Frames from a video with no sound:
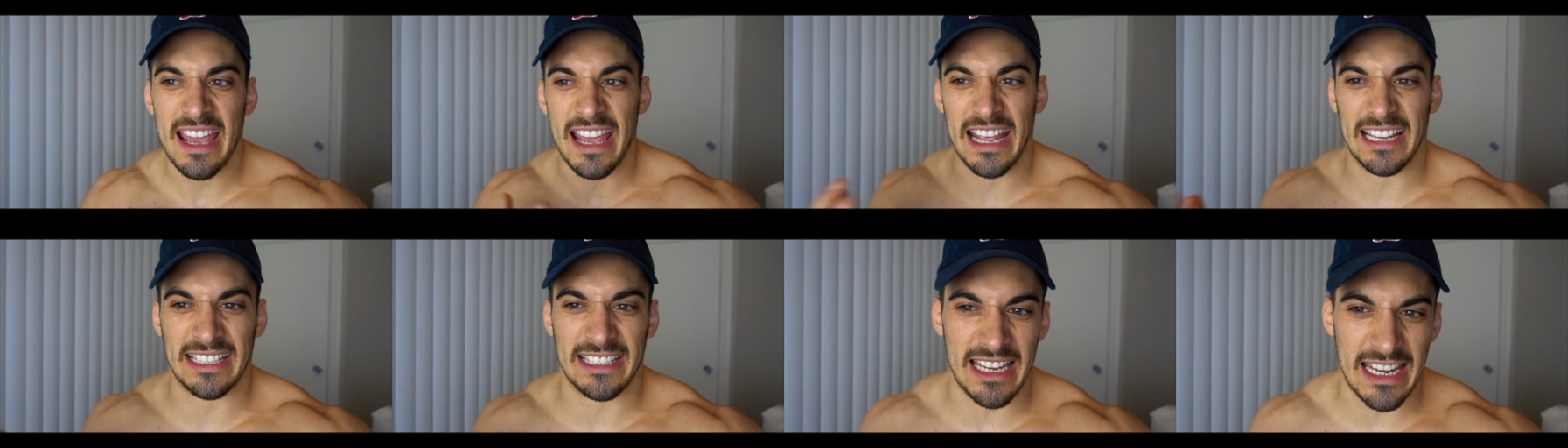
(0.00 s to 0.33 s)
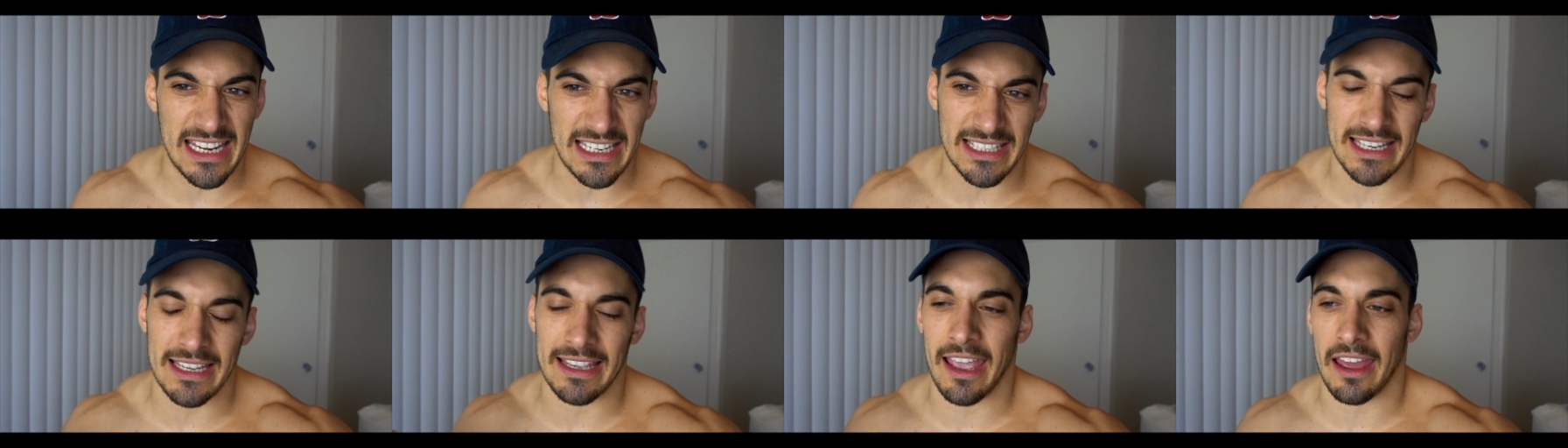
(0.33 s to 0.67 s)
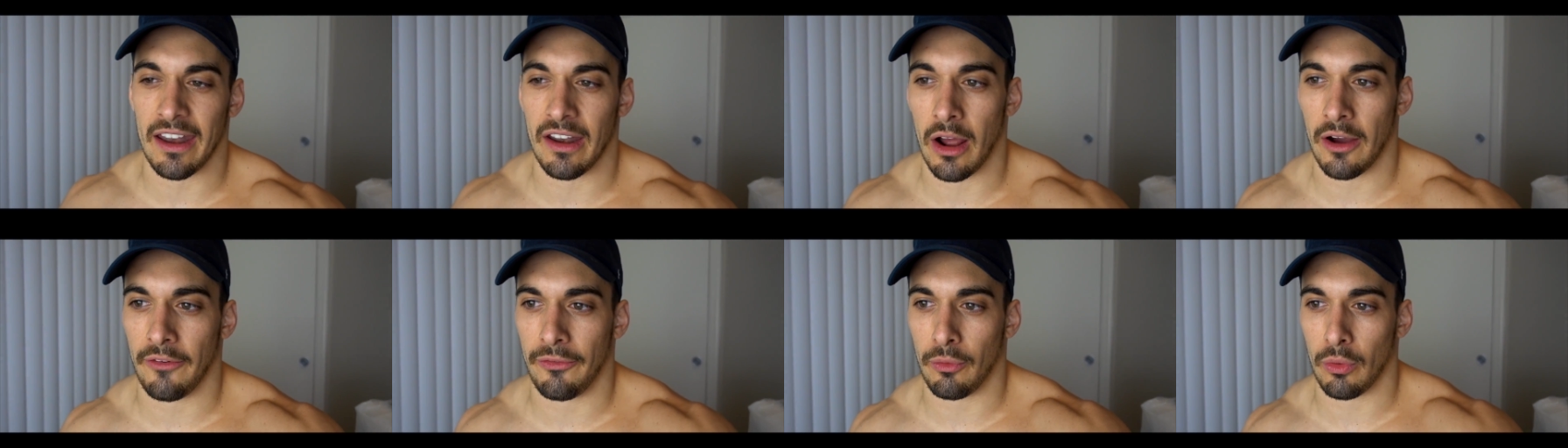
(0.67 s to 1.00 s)
It's easy
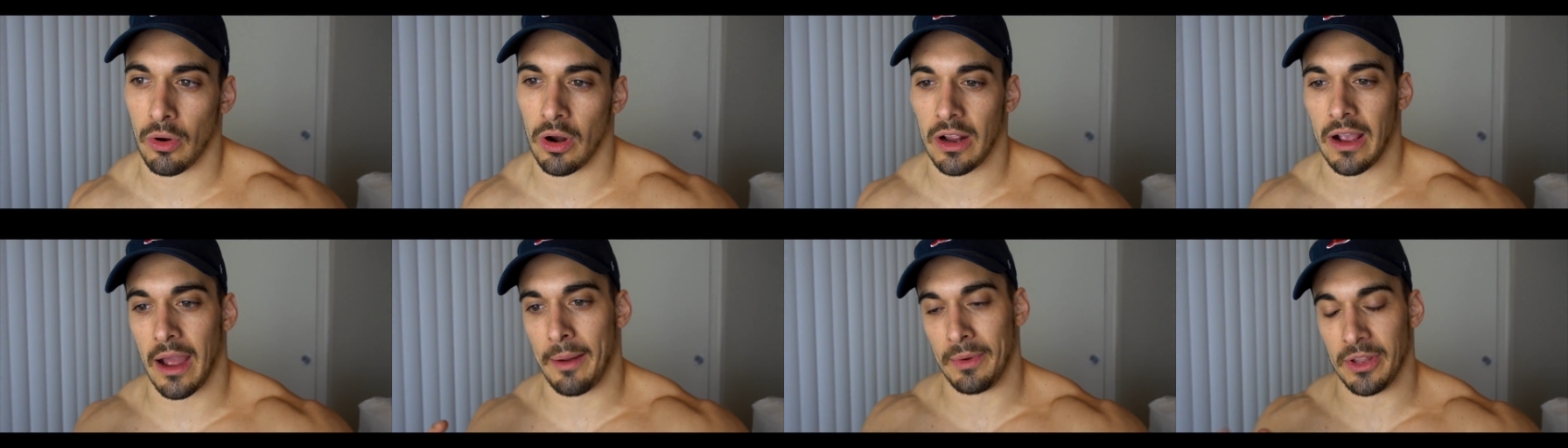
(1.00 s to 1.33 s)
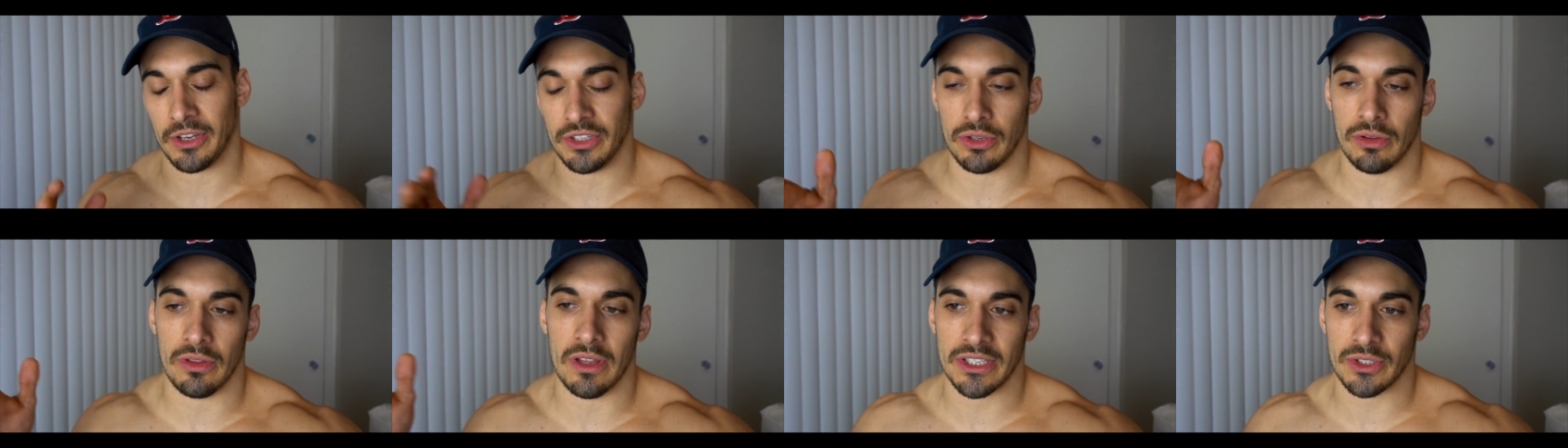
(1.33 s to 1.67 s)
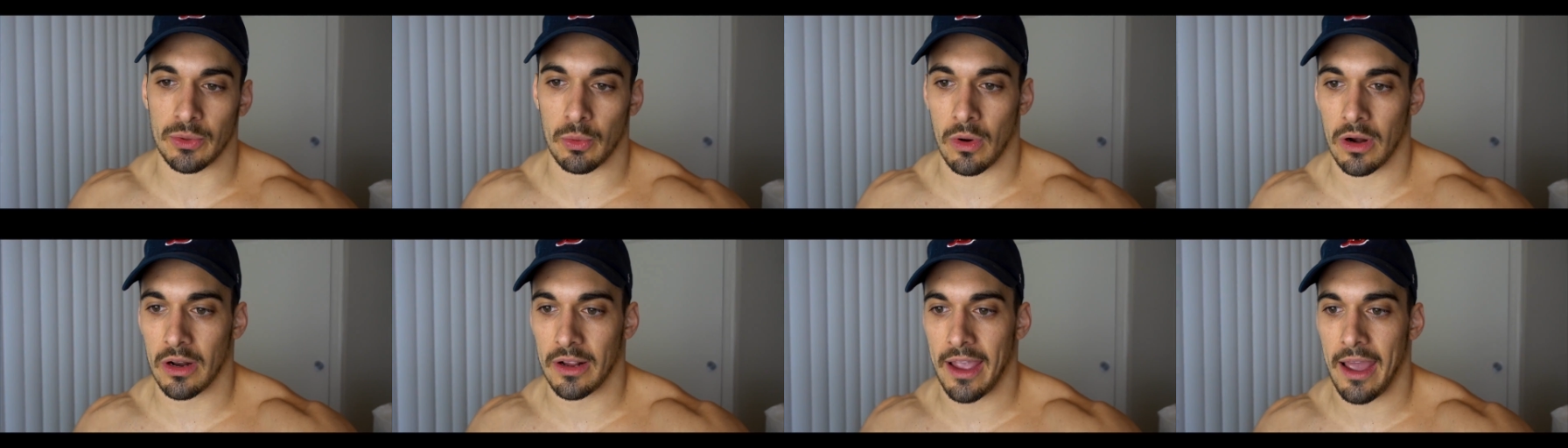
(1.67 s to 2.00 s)
getting off work, I'm gonna do
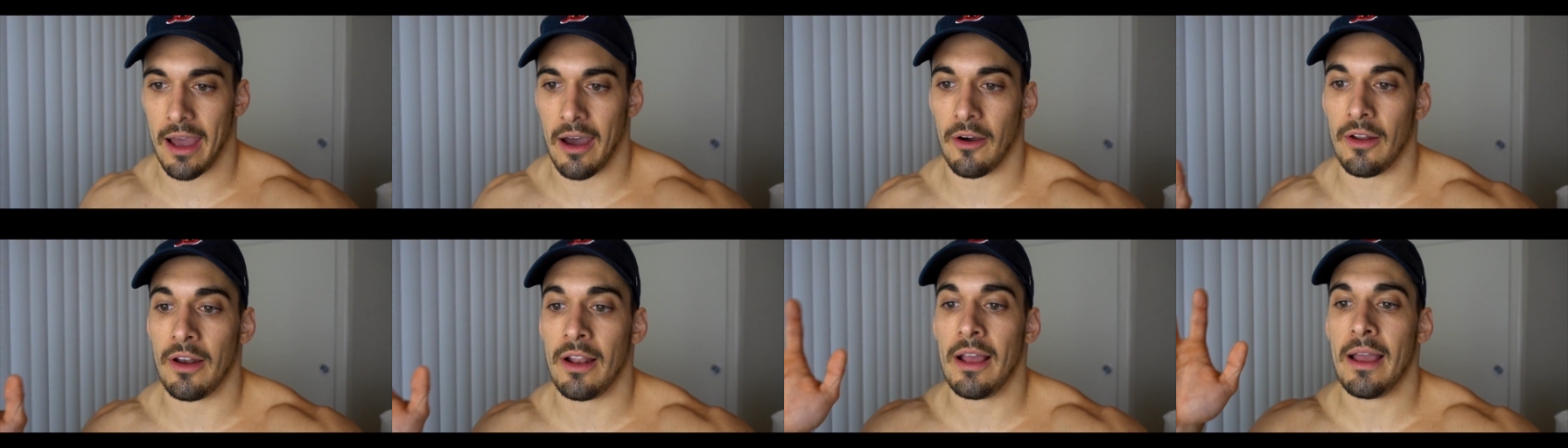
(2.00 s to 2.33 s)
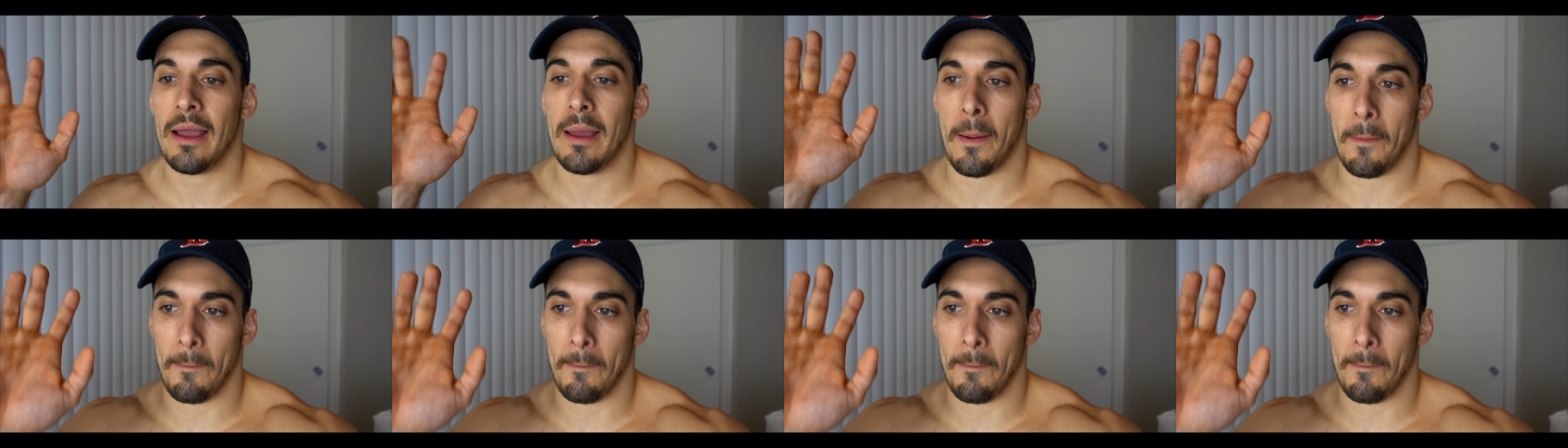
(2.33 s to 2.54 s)
this workout.